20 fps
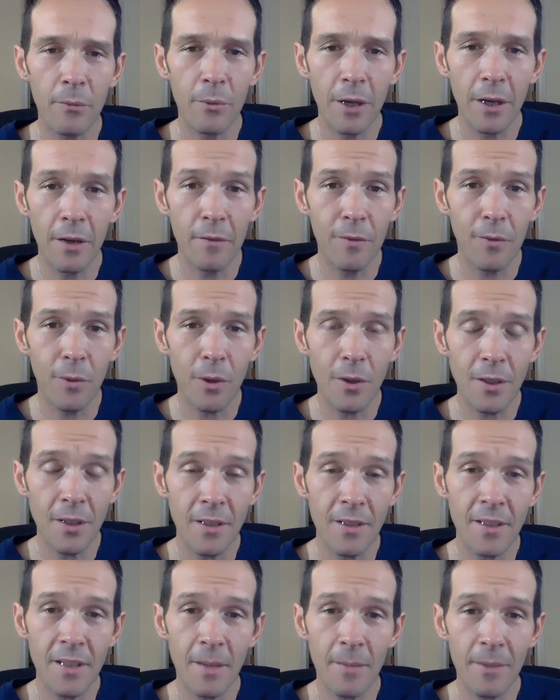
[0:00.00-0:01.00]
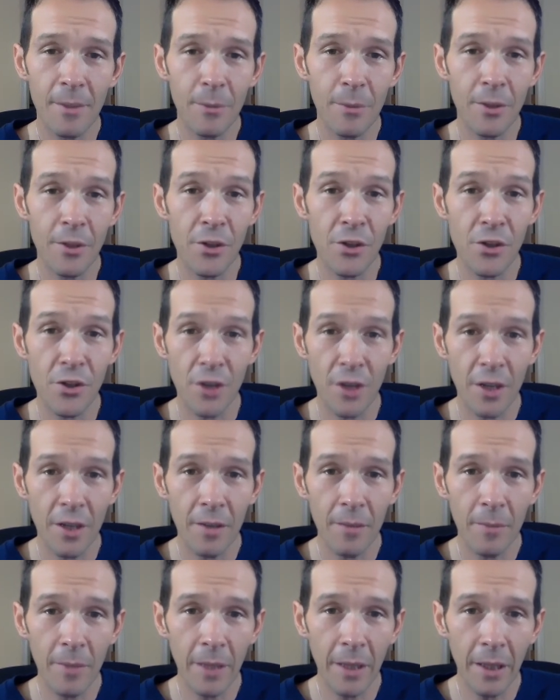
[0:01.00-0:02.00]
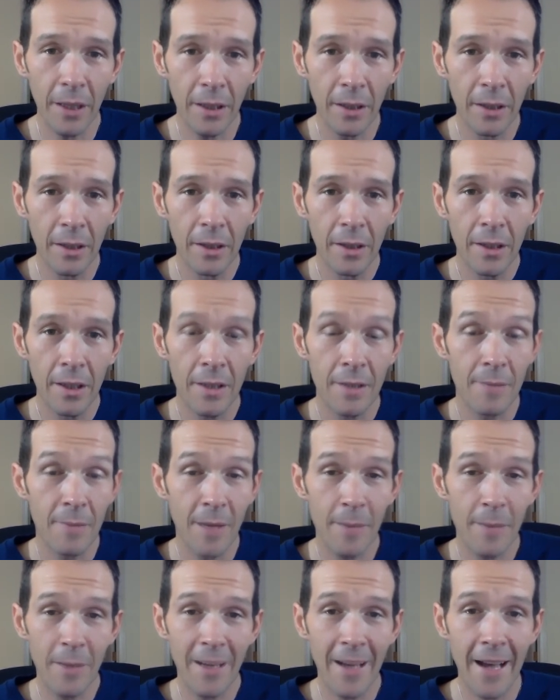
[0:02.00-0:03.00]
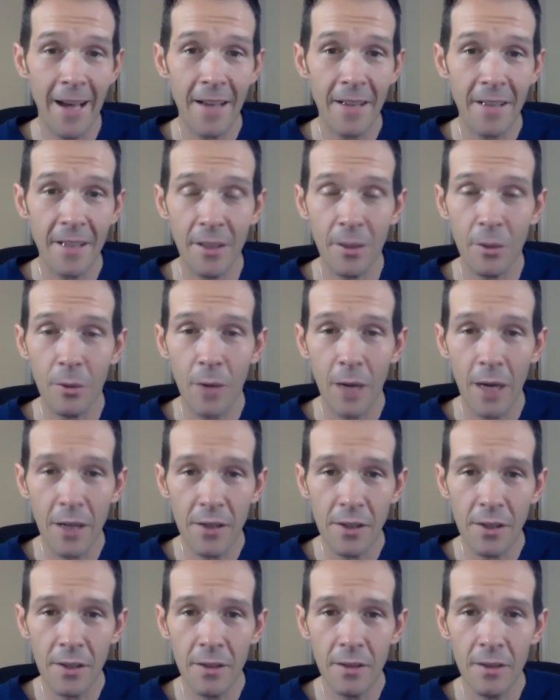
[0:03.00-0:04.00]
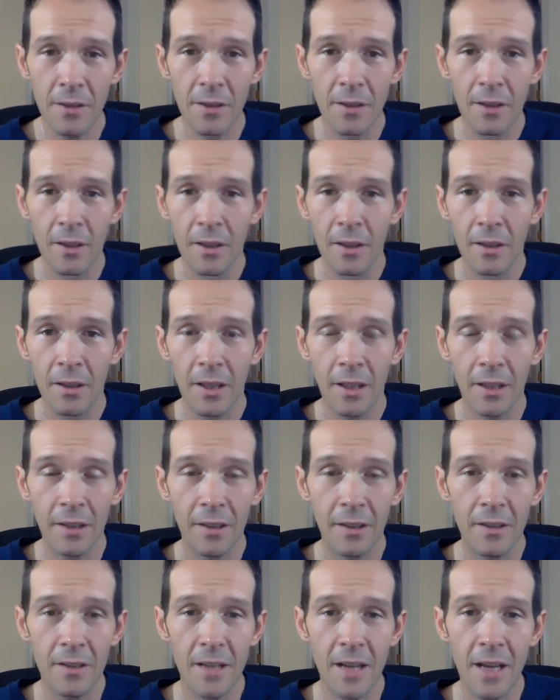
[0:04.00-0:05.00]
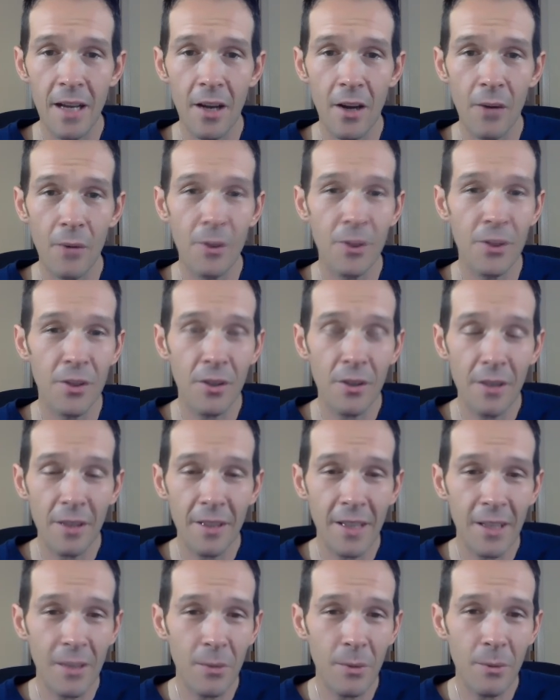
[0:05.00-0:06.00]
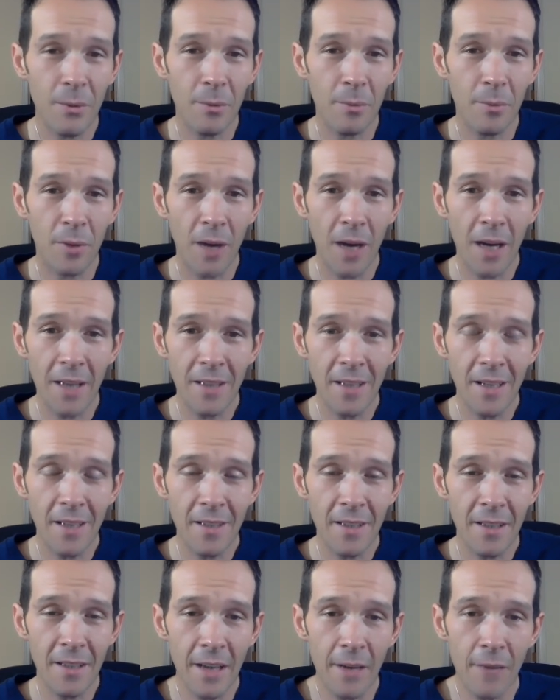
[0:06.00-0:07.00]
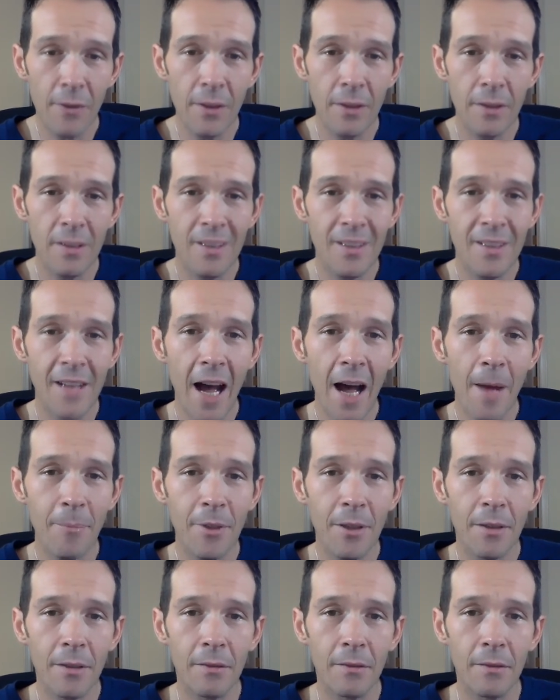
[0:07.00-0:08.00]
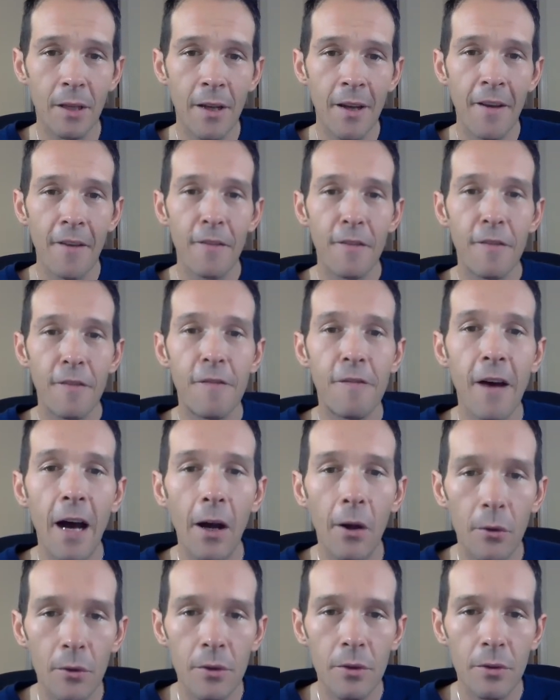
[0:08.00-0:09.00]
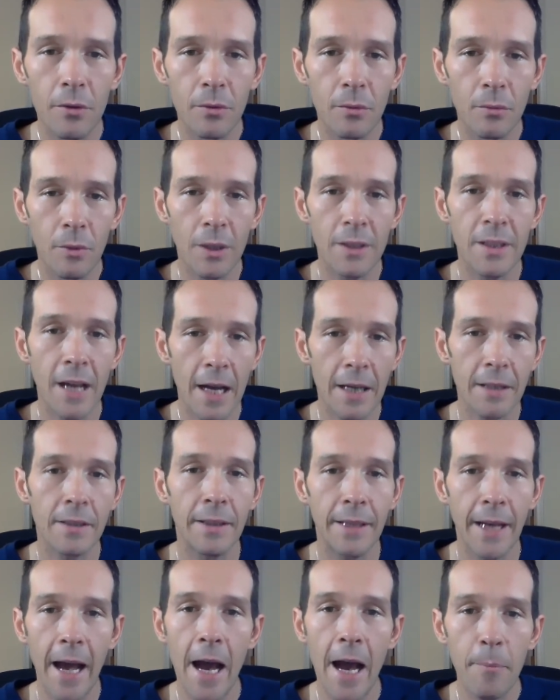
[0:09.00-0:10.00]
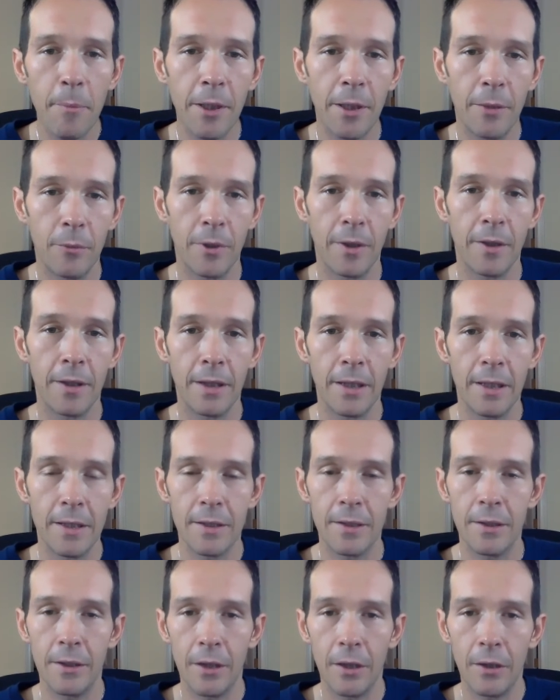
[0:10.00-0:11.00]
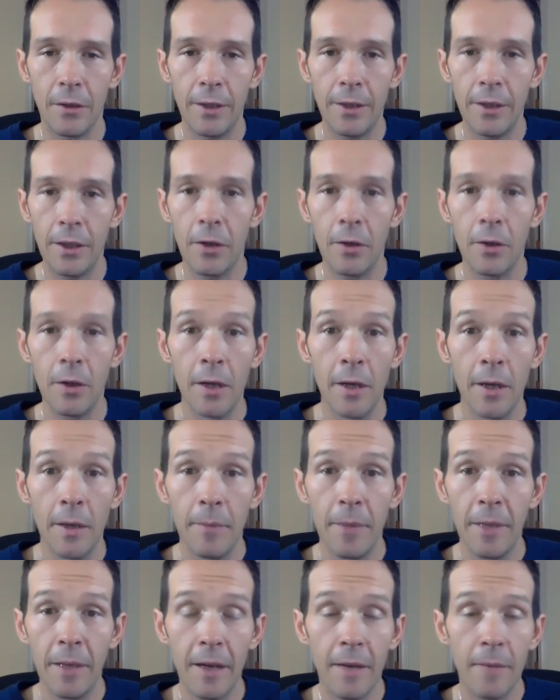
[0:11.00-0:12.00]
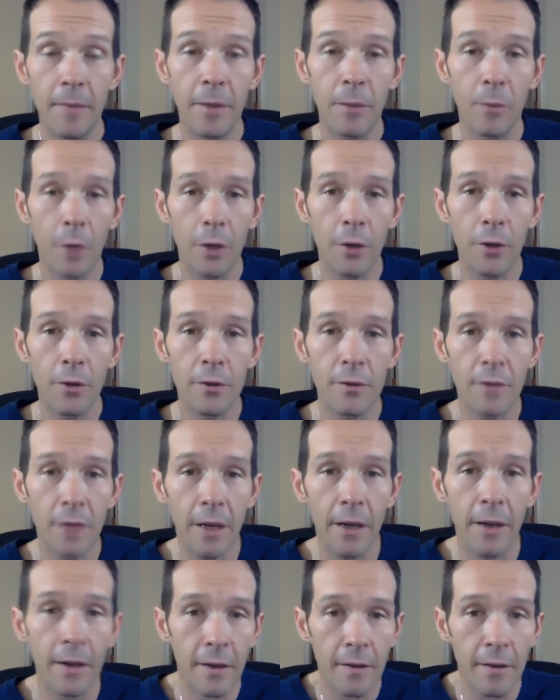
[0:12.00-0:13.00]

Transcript: reinforcing something we shouldn't be? Is maybe asking questions. Like, are we sure that that's what we're processing? Have we stopped and felt what's actually happening with this? I know me, I've been one who's very